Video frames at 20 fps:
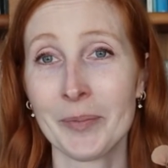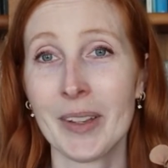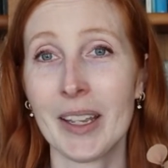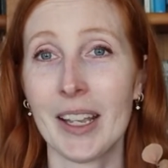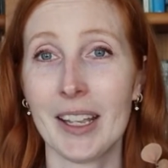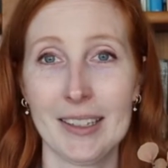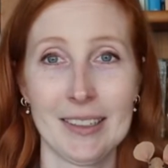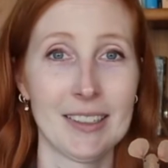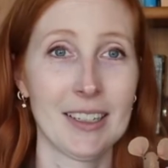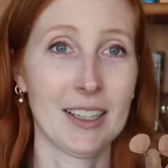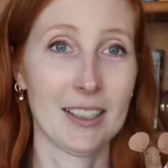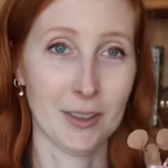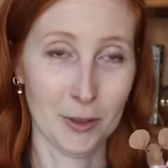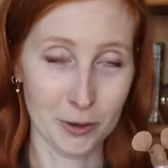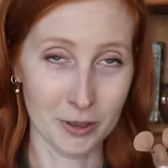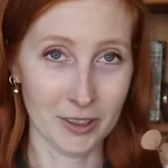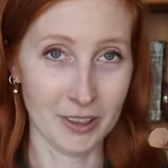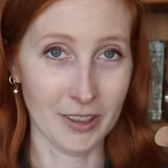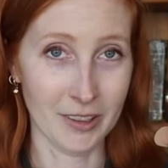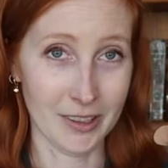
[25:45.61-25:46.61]
And I know
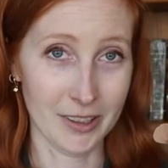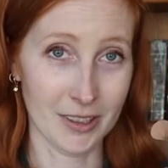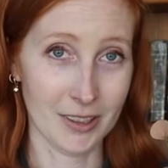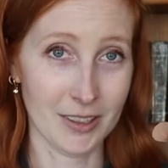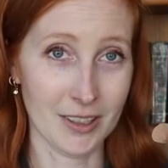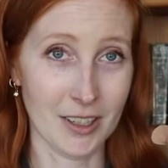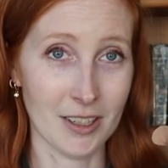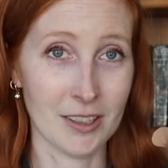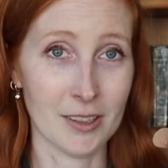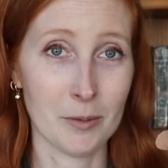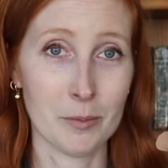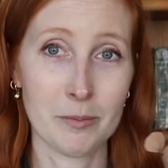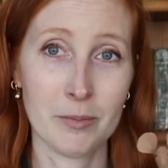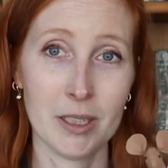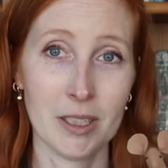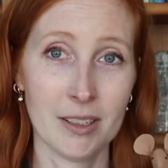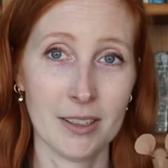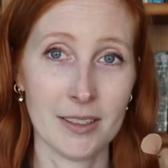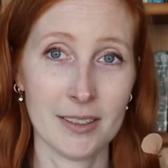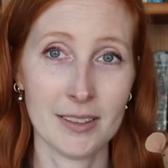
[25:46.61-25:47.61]
you're not going to tell him
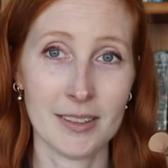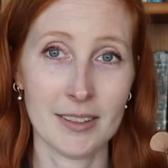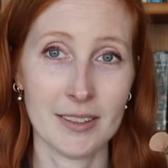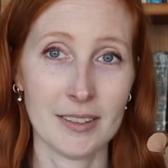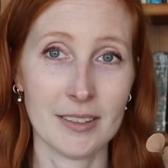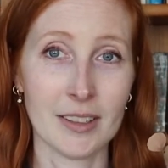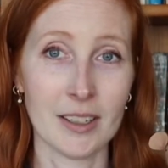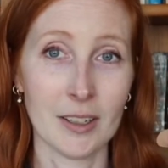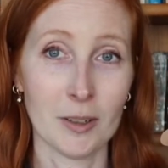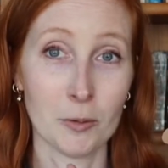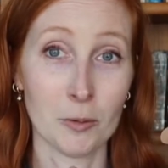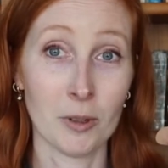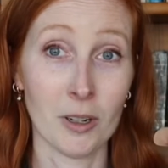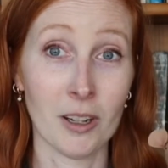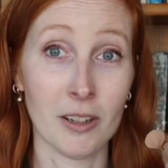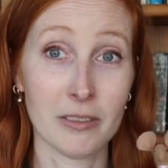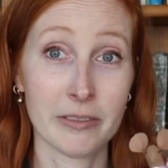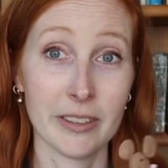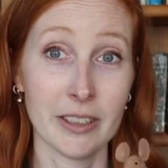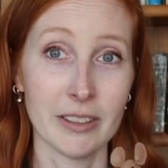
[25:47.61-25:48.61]
because, you know, we're
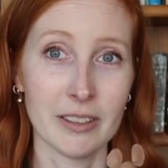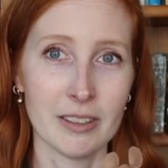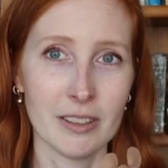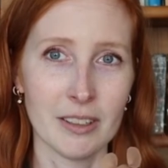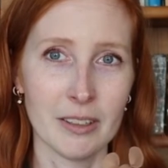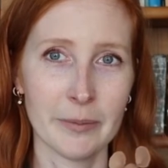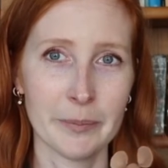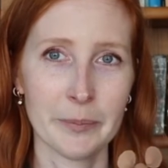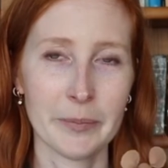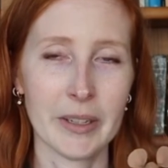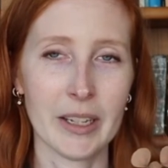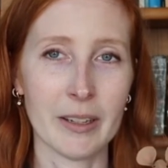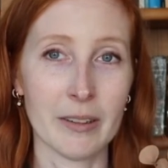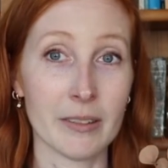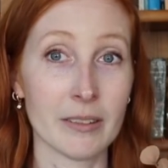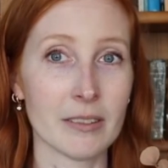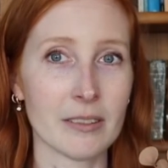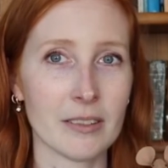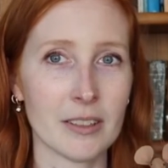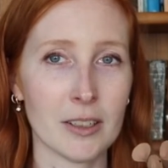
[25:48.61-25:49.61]
all friends here
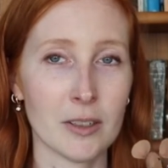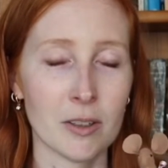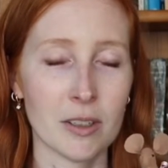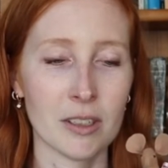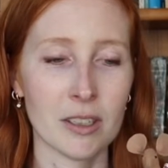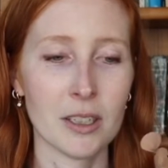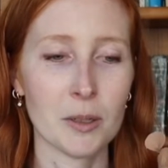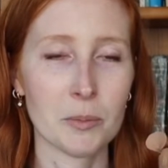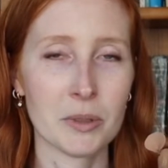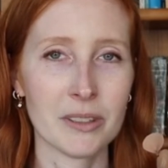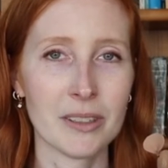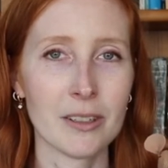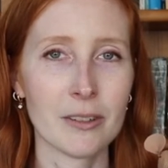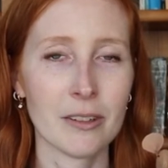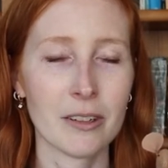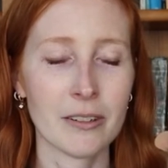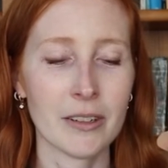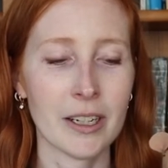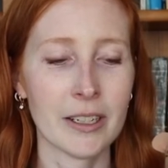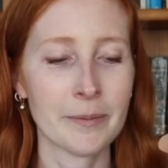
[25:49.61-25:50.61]
and you can keep a
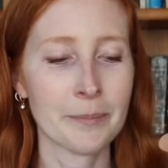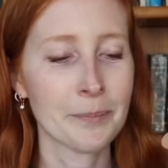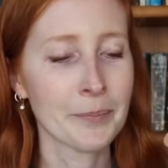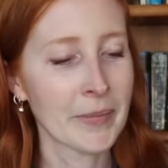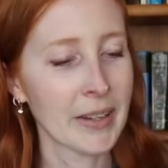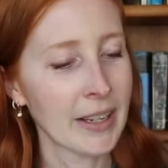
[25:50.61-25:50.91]
secret, right?